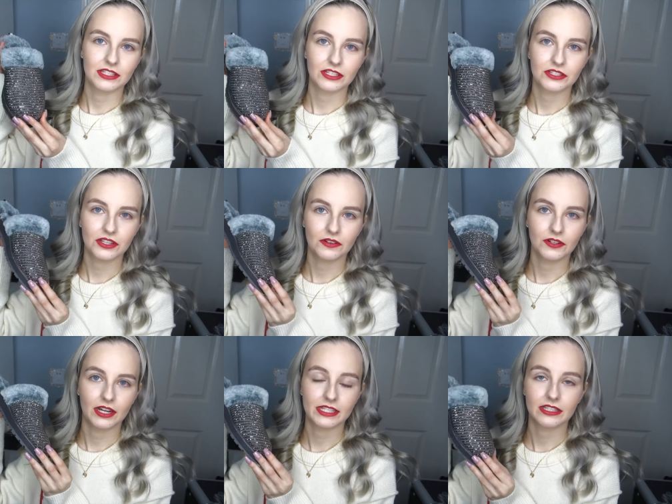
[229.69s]
They're so
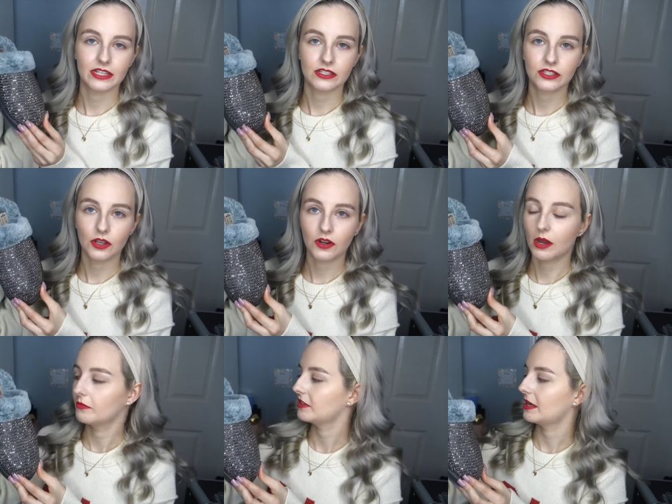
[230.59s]
nice and they're so
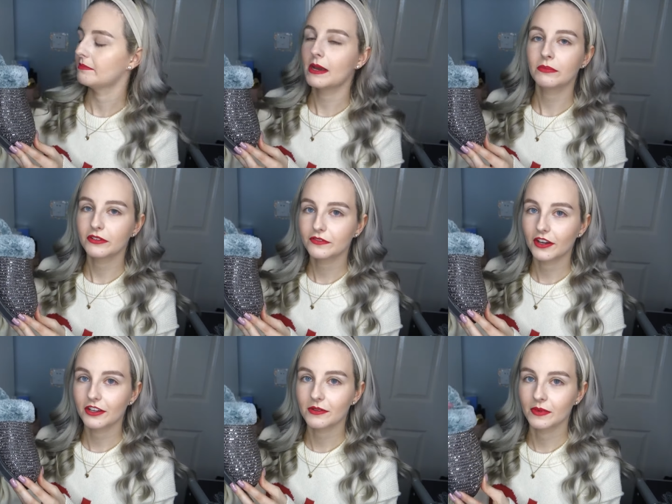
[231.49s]
comfy. They're memory
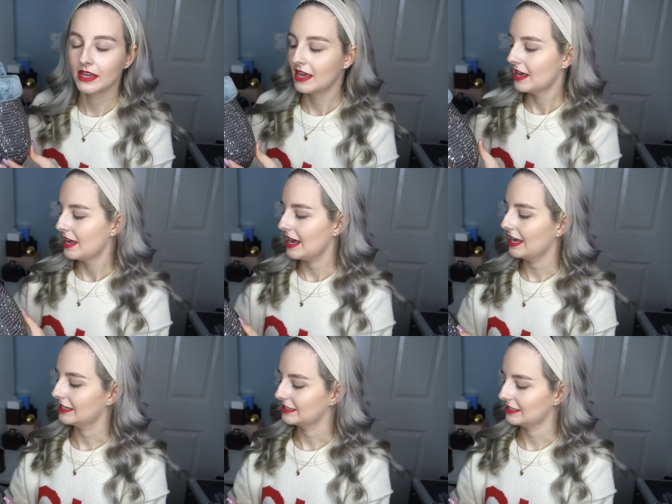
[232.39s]
foam
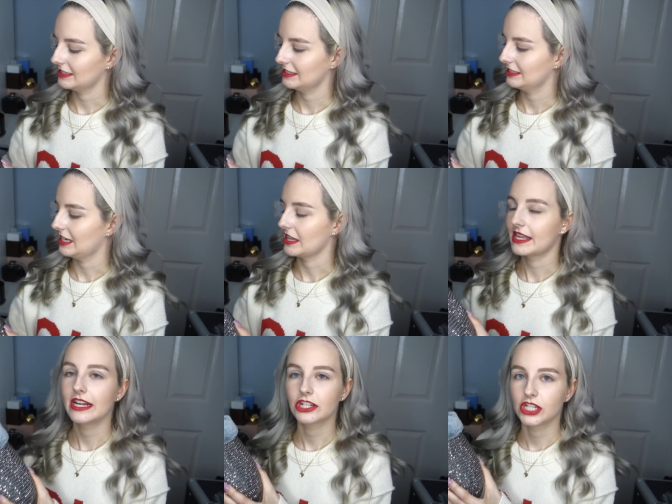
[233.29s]
and yeah,
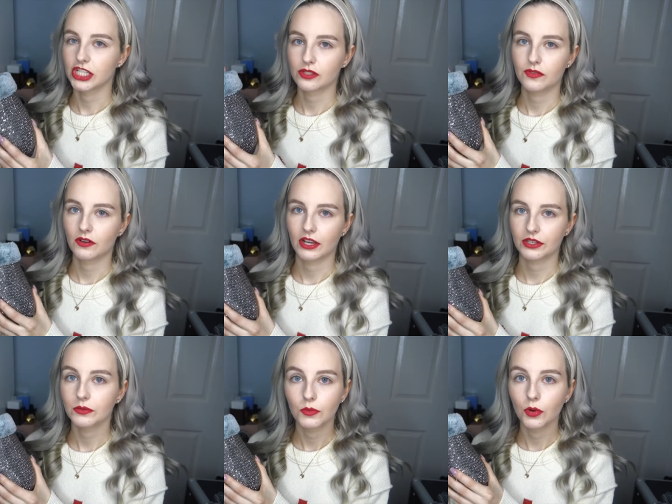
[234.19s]
they literally just feel
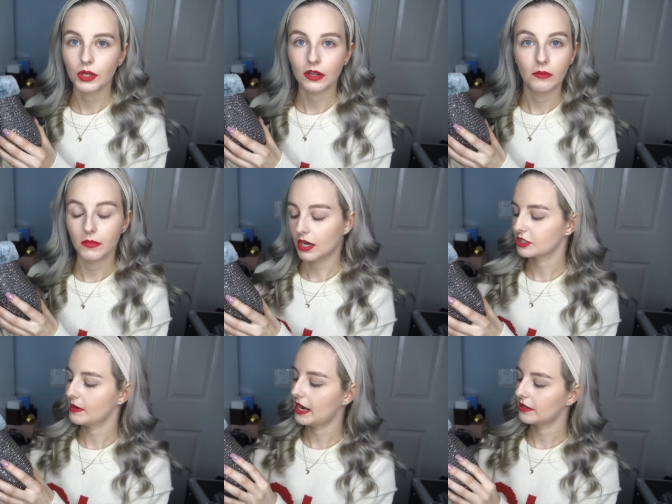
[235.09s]
like you're walking on
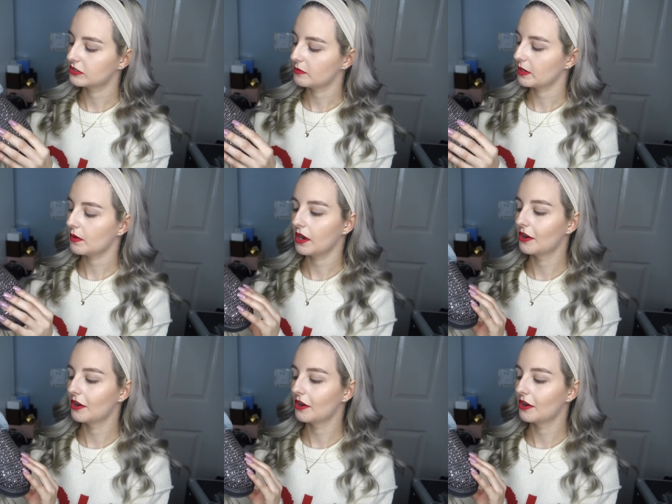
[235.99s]
marshmallows to be quite